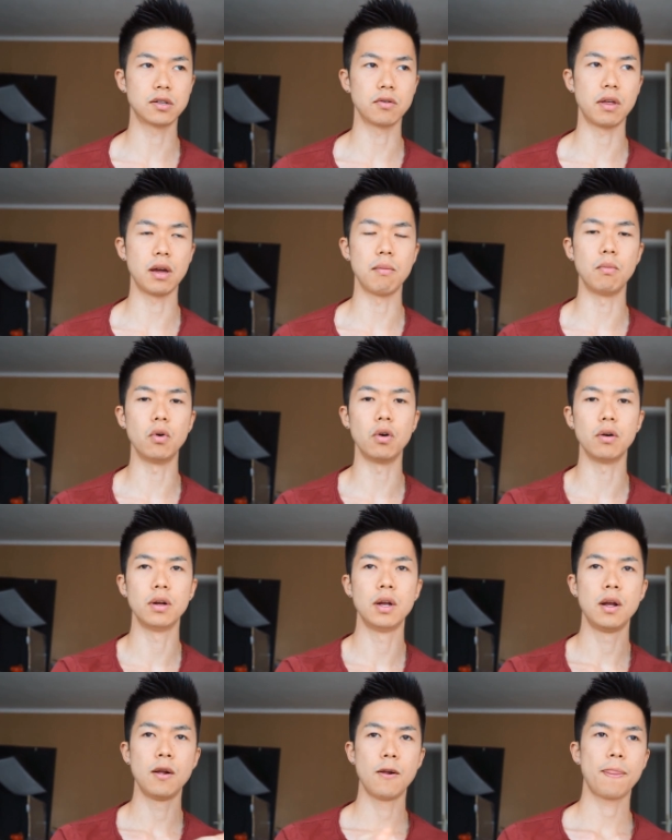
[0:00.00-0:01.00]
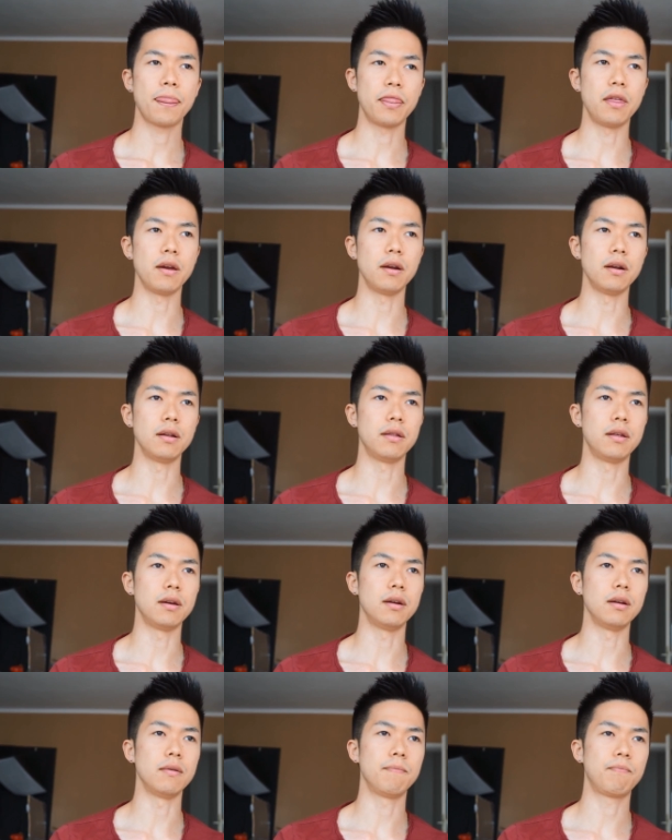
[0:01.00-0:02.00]
So they're more they're
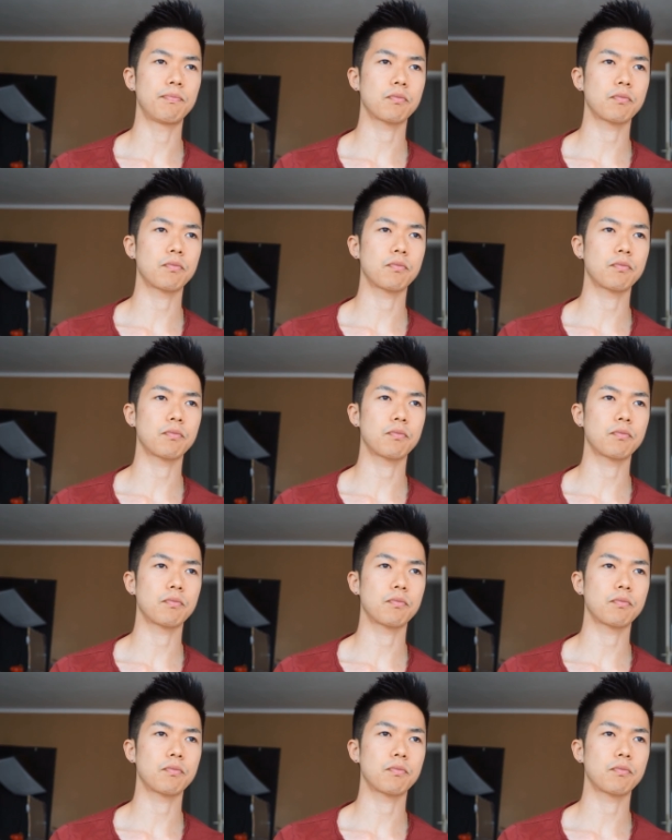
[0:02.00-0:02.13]
they're